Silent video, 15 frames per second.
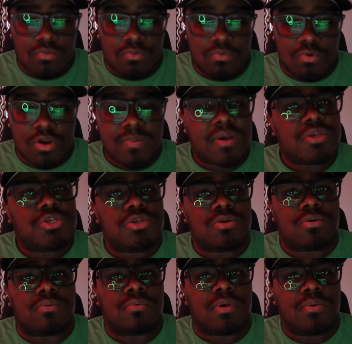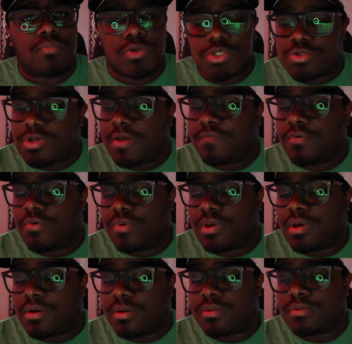worry about you and what you have going
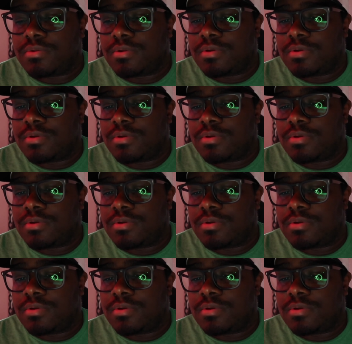on.